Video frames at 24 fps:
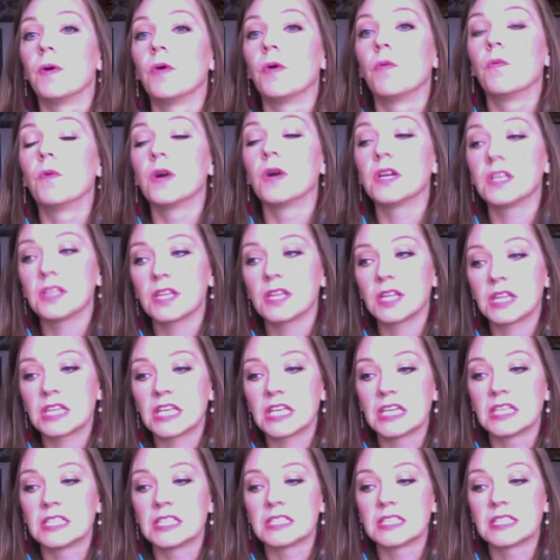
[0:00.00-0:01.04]
But one of the
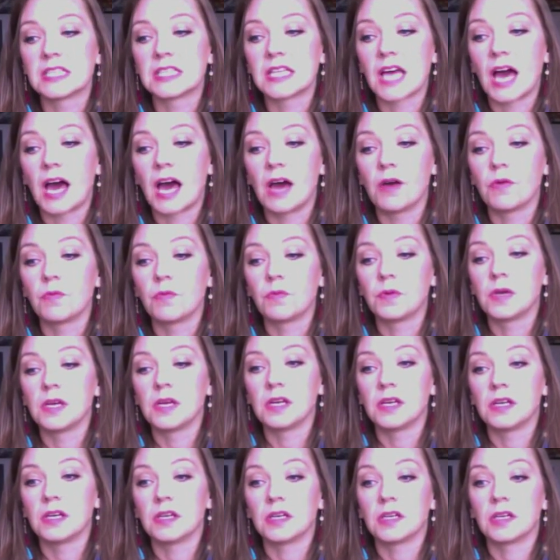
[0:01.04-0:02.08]
things that
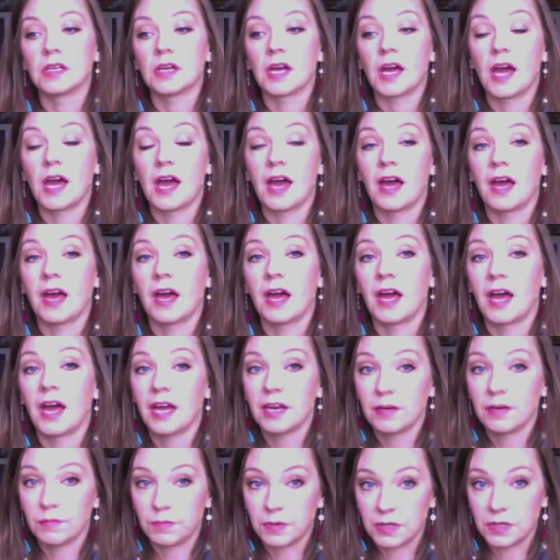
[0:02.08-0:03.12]
we
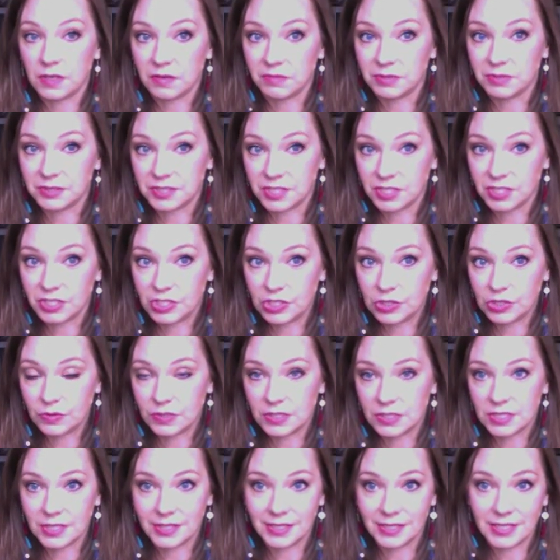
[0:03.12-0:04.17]
hadn't been able to
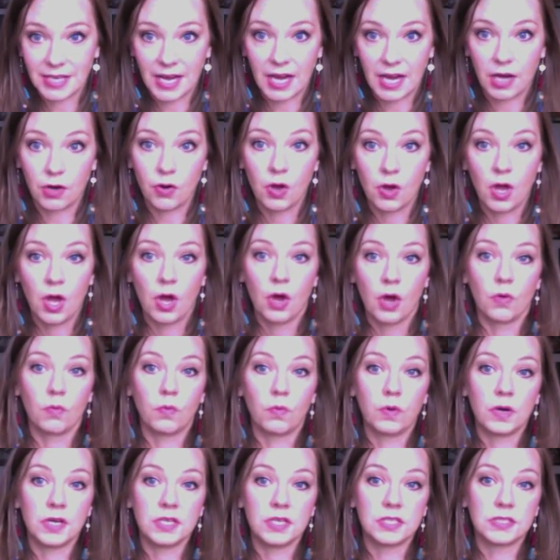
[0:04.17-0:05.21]
do until now
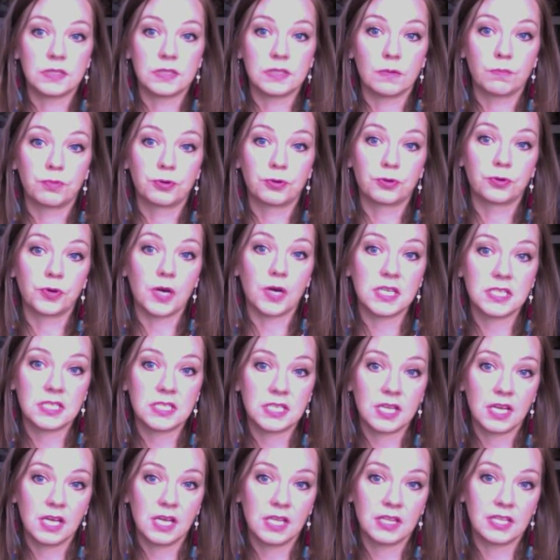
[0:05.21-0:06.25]
was
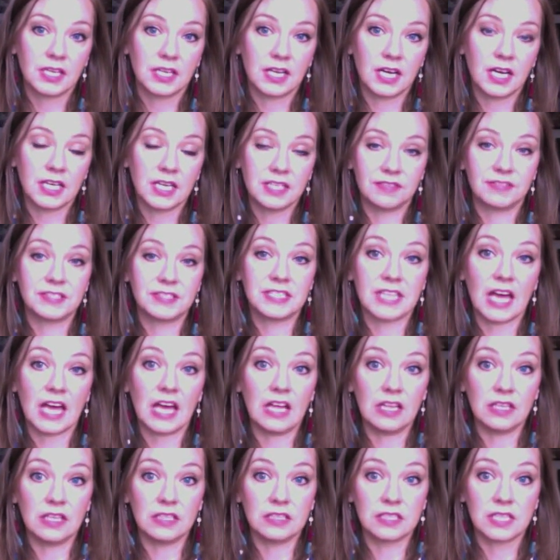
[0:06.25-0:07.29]
print the kind of
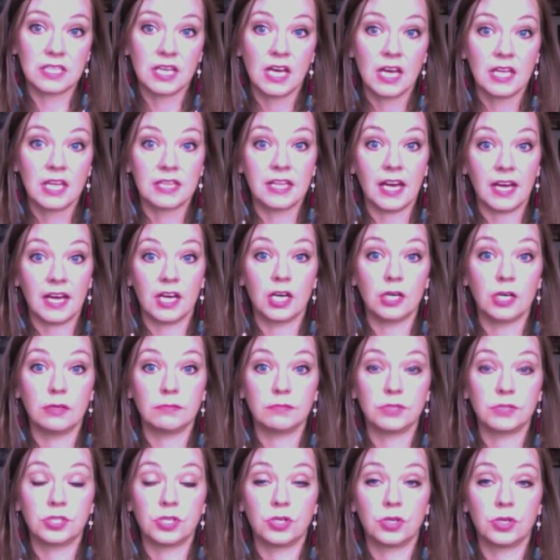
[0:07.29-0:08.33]
cells that
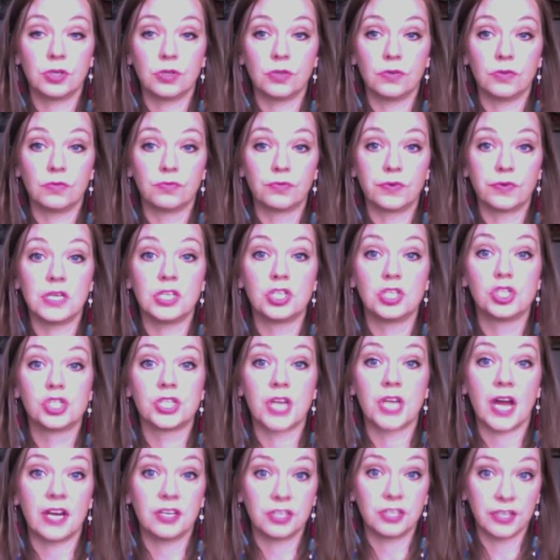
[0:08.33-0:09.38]
help to
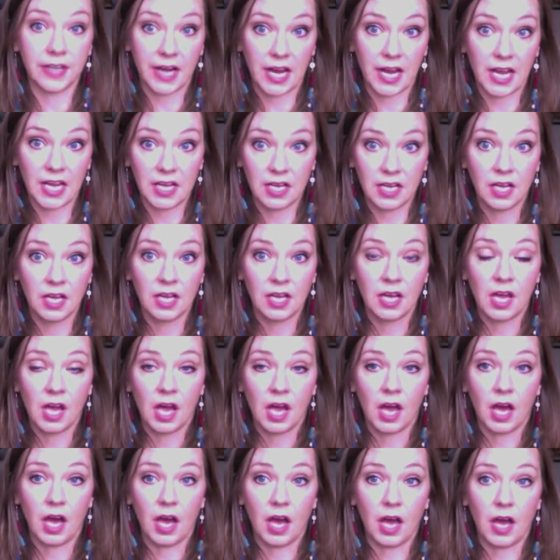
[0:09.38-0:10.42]
regenerate
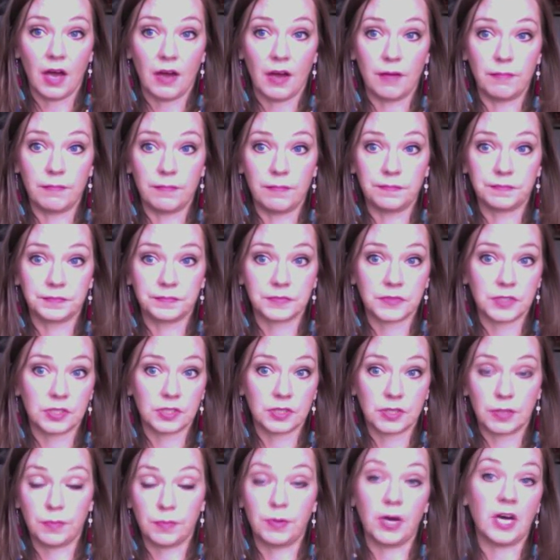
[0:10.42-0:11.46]

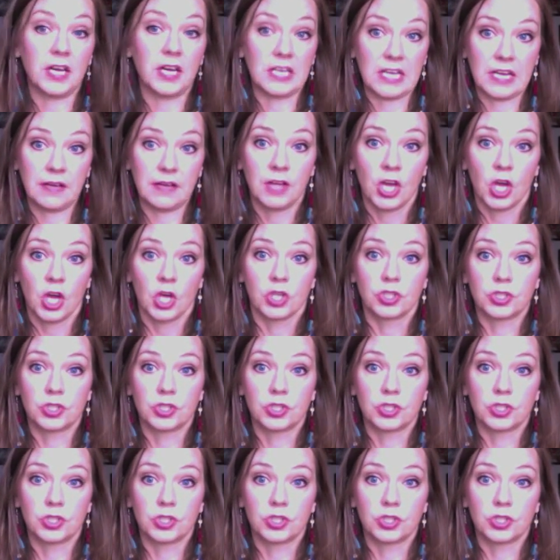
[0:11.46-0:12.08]
the body.